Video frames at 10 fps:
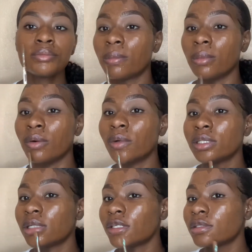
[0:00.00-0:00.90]
But
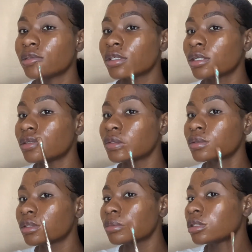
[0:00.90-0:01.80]
once you let it dry
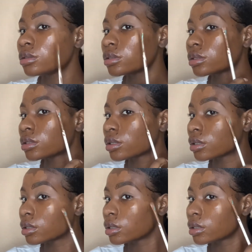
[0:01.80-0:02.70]
down a bit,
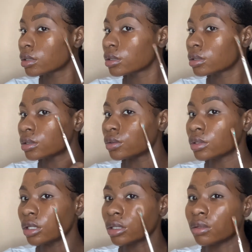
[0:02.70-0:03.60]
you will
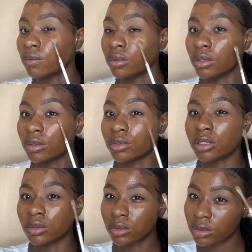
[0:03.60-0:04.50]
get the full
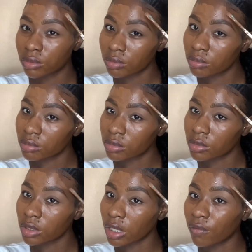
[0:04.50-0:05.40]
coverage look.
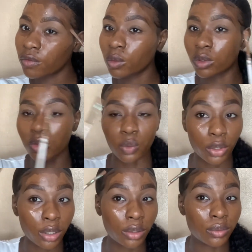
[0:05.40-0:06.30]
You have to know how to
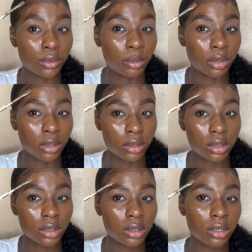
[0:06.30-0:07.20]
work around the
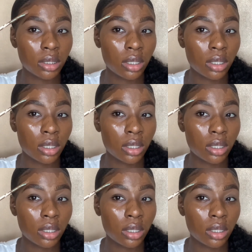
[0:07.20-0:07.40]
products.